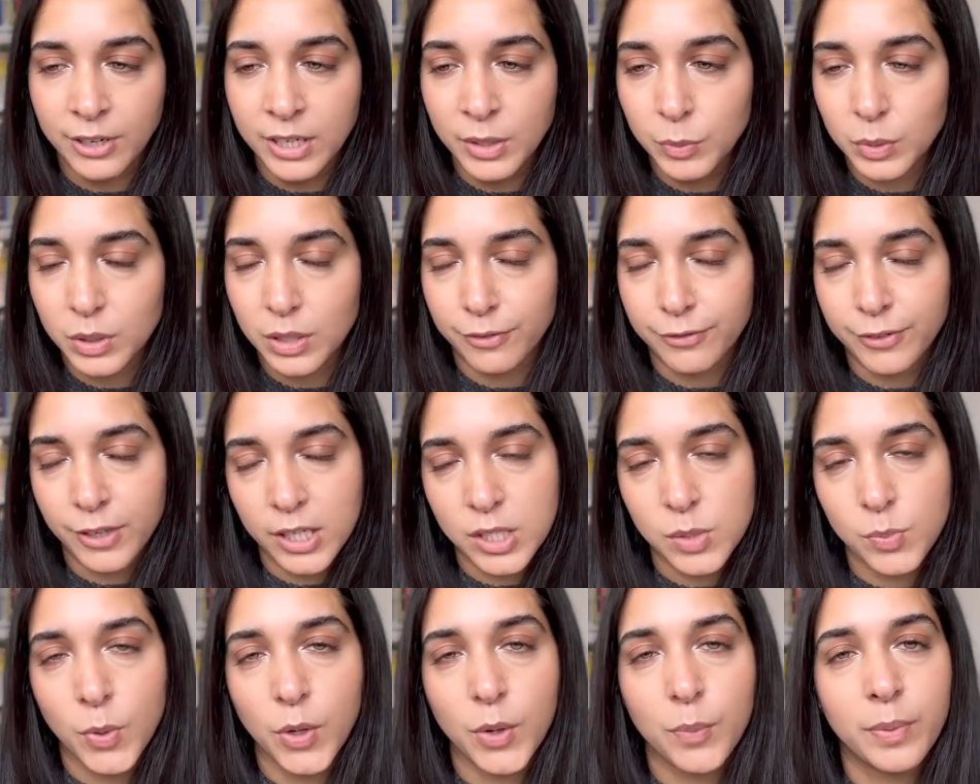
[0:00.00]
with the
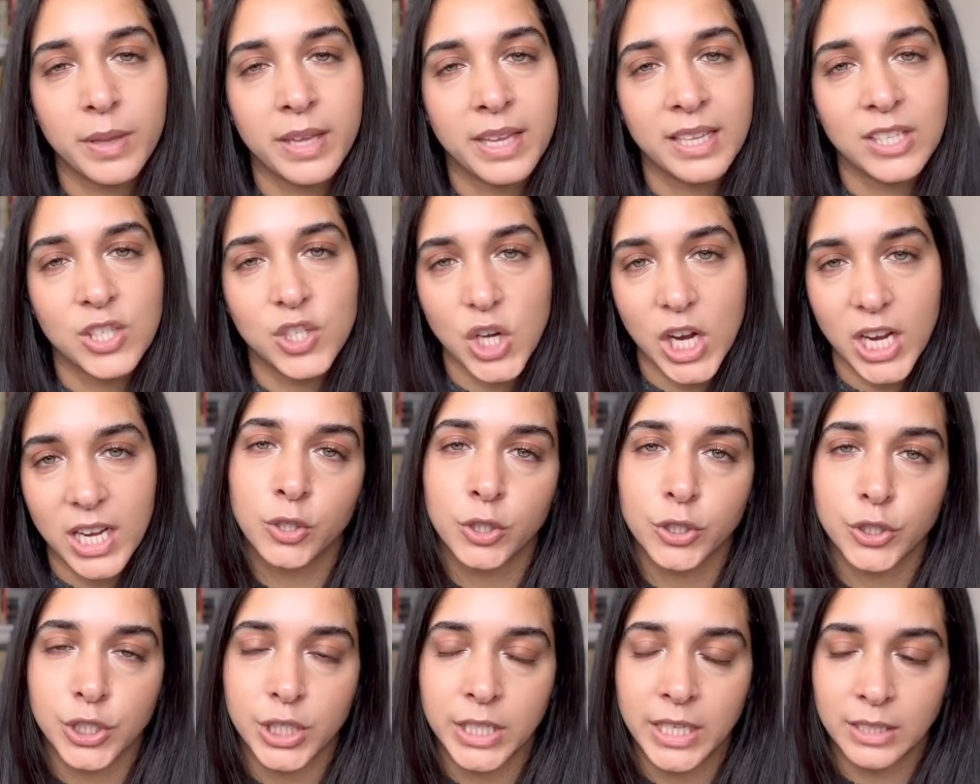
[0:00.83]
first book being Jack
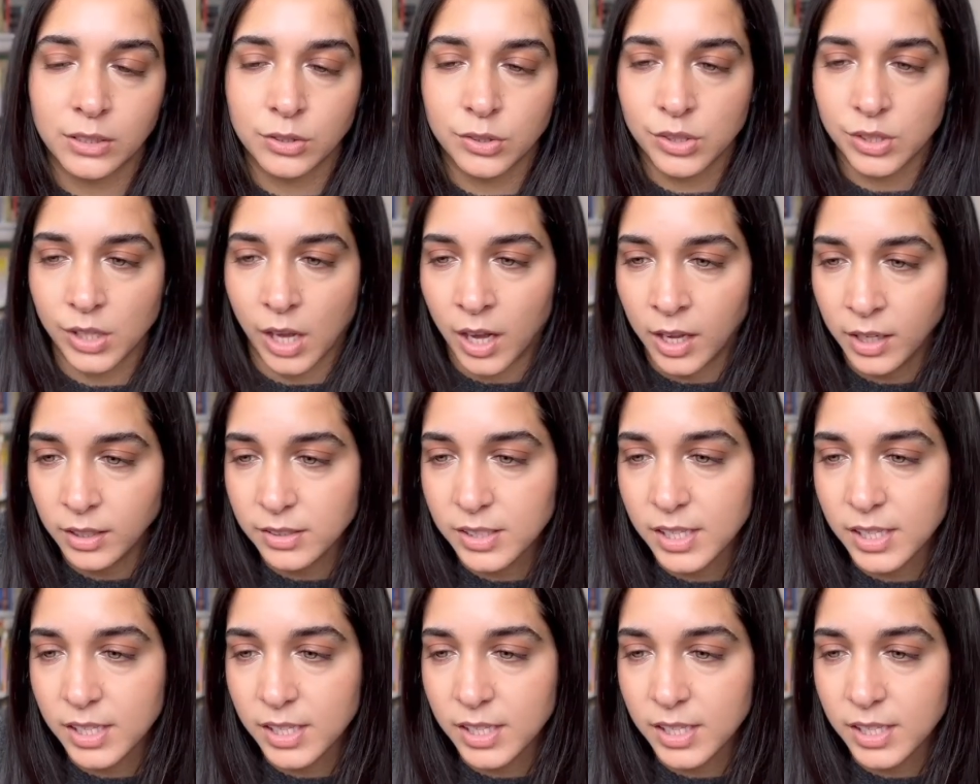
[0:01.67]
Kushell's Dart.